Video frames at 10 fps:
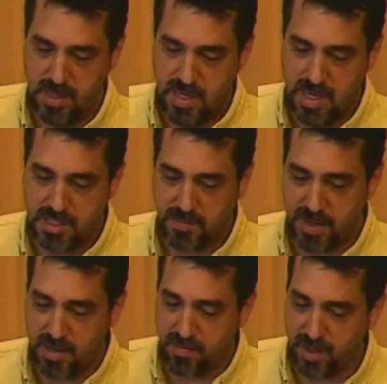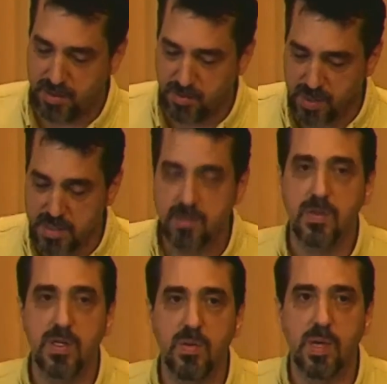In spite of that, the rest of
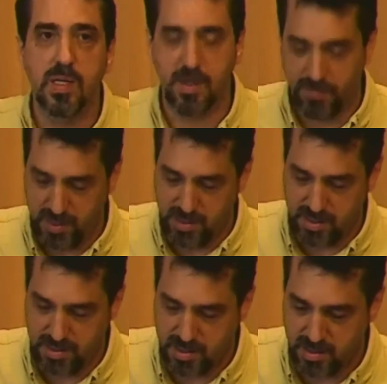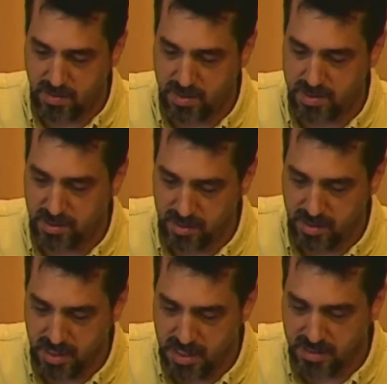the UN definition is interesting.
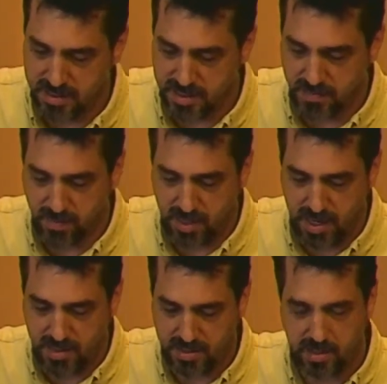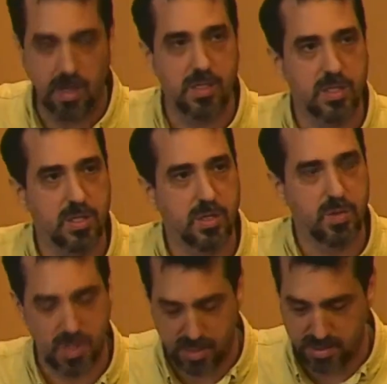It lists several acts that constitute
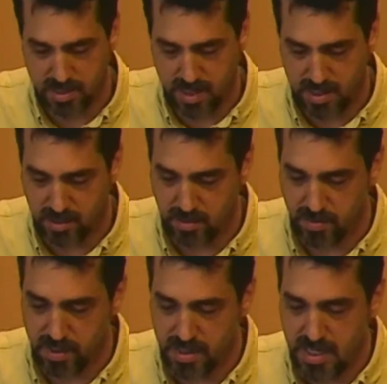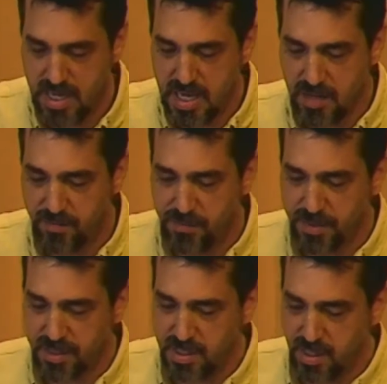genocide, including
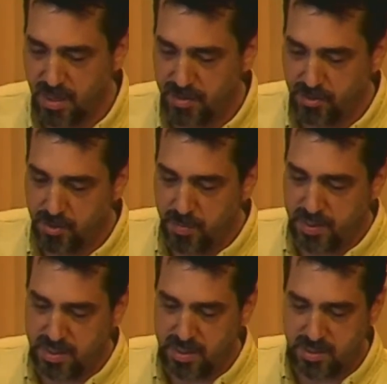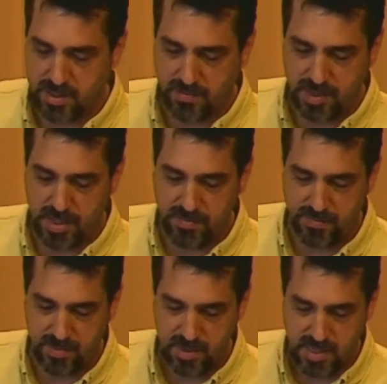inflicting on the group conditions of life
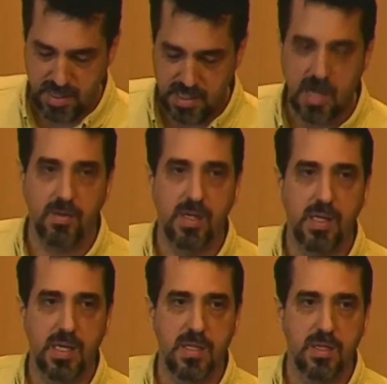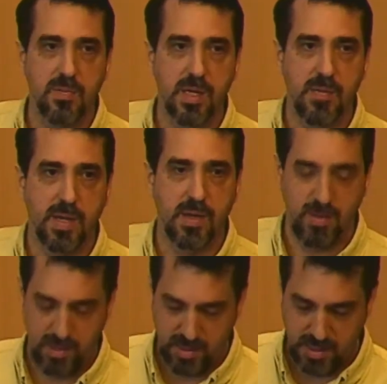calculated to bring about
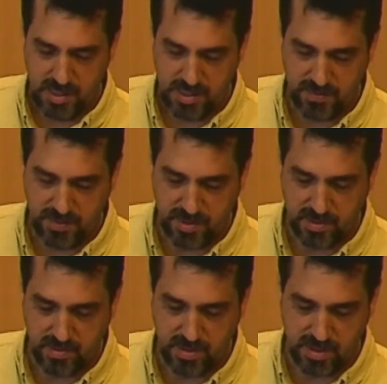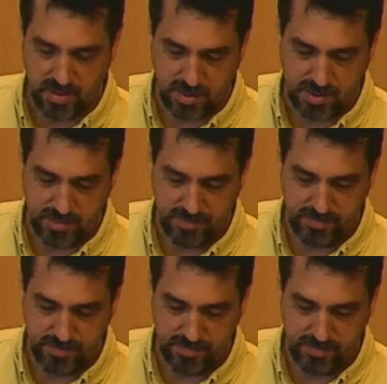its physical destruction.